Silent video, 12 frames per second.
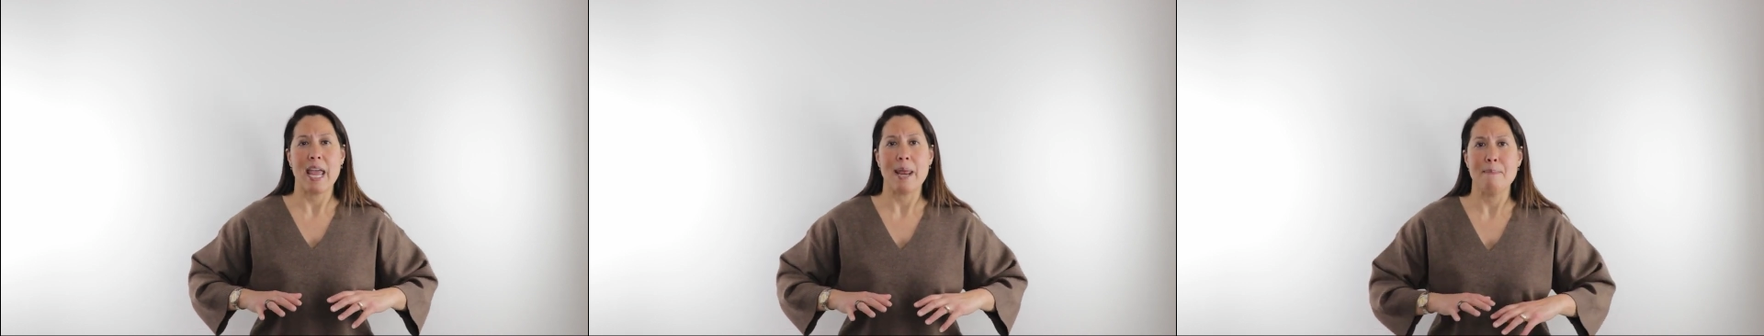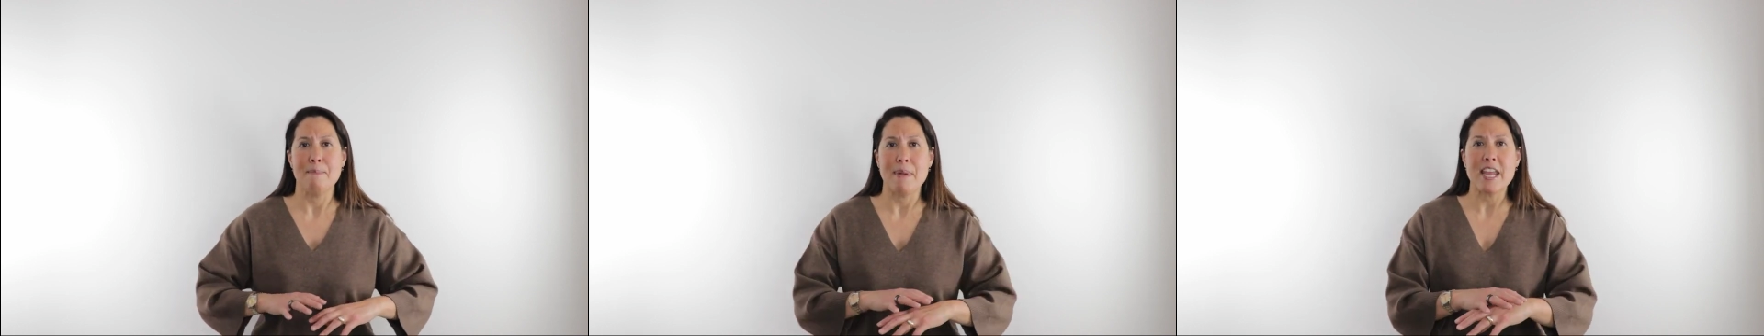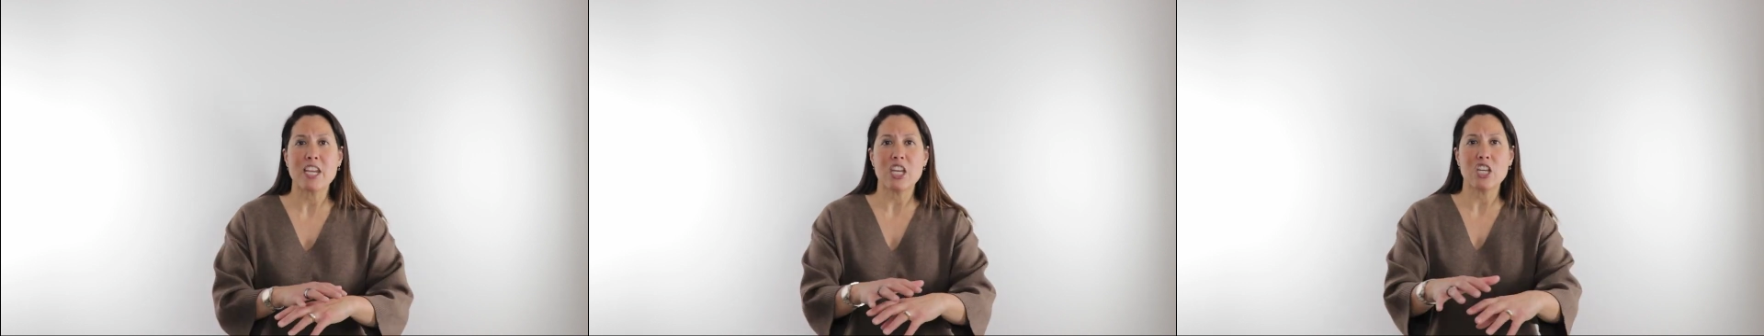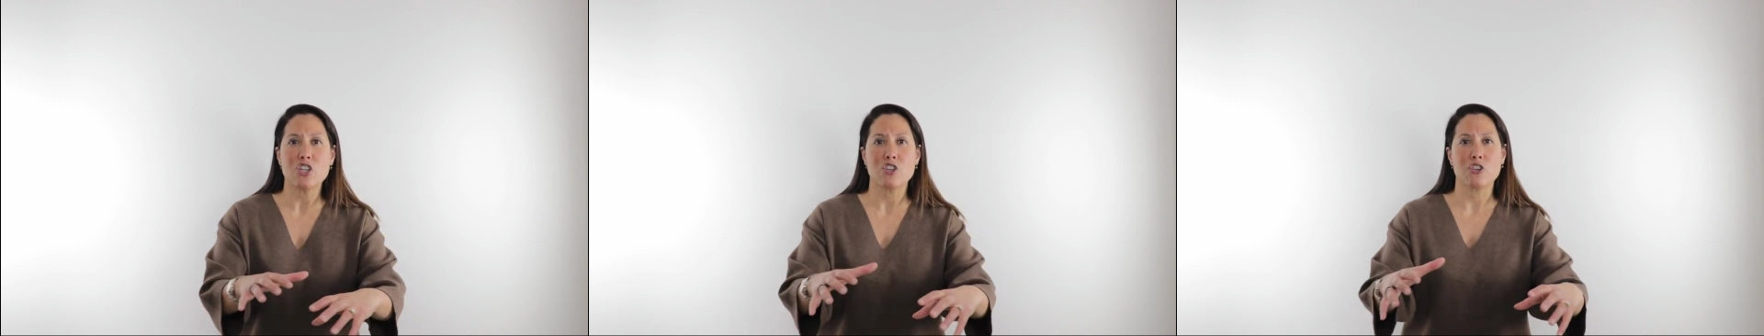and
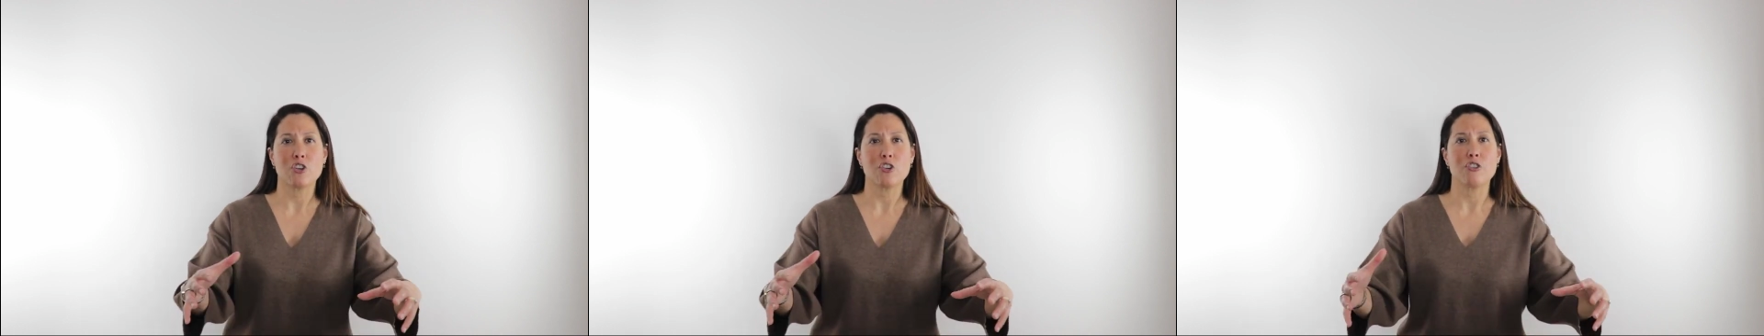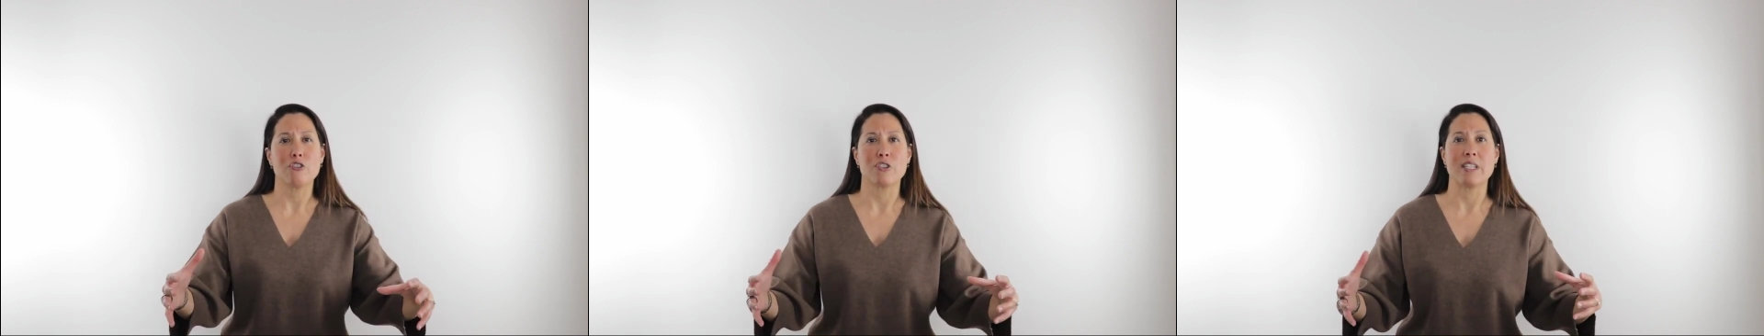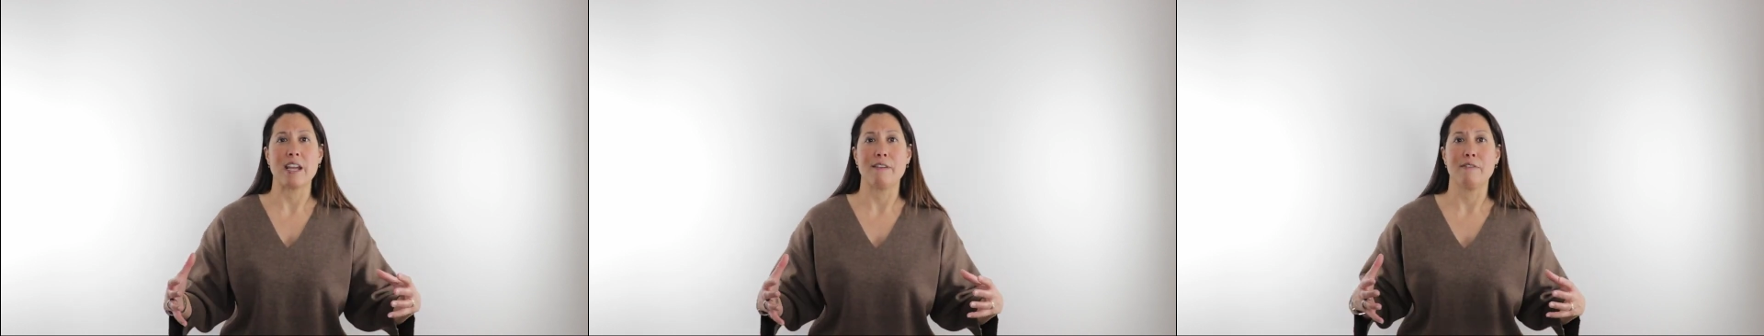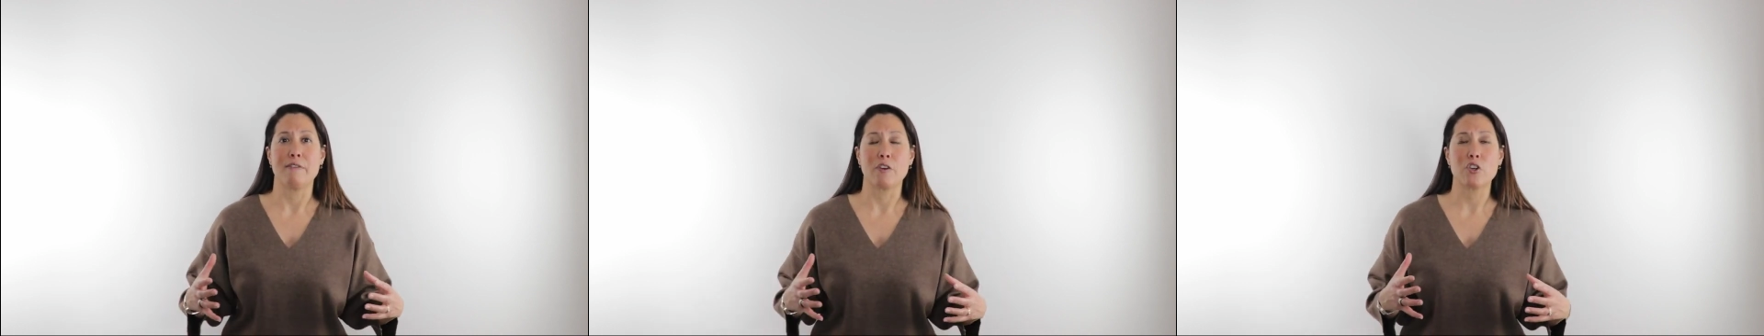making sure there's
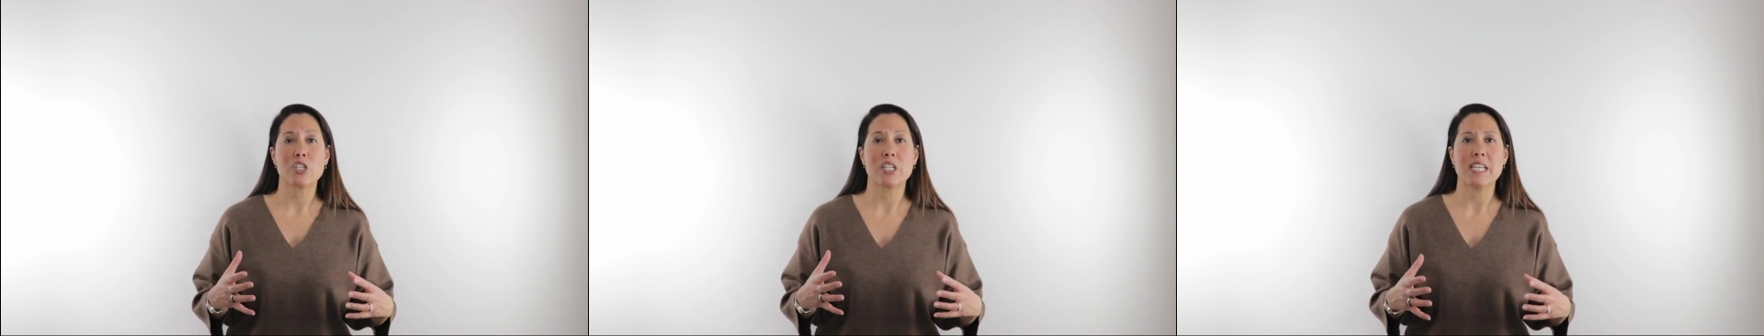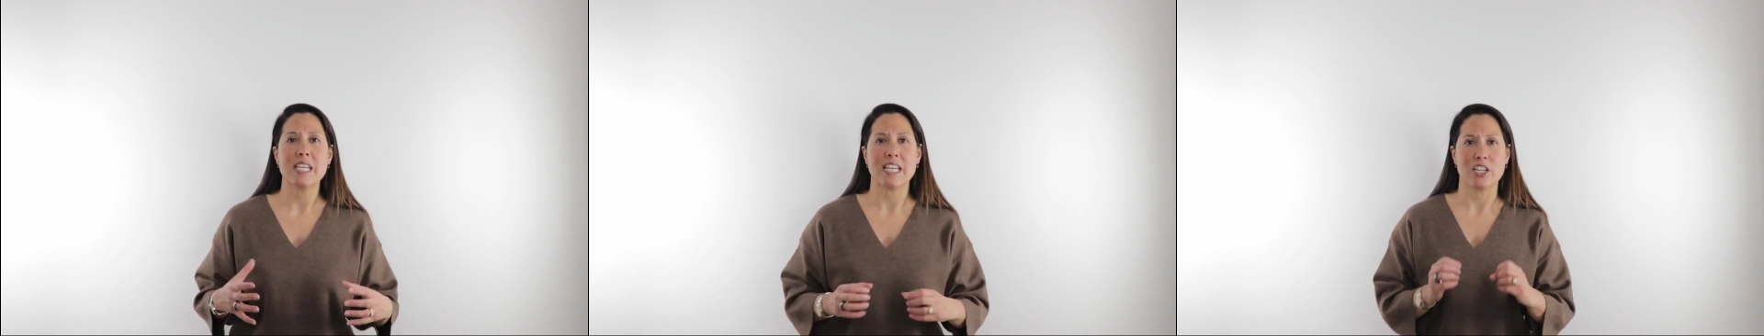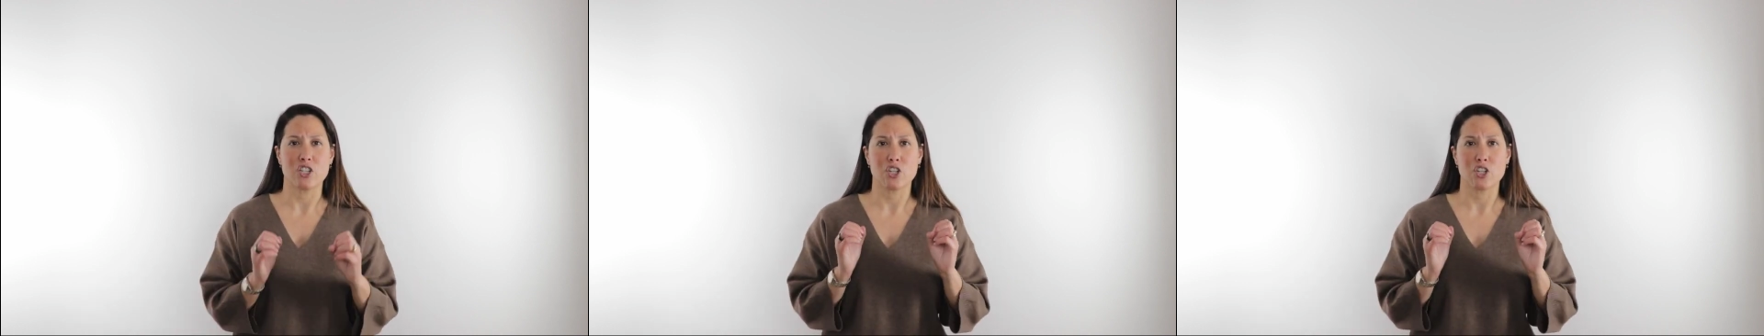diversity in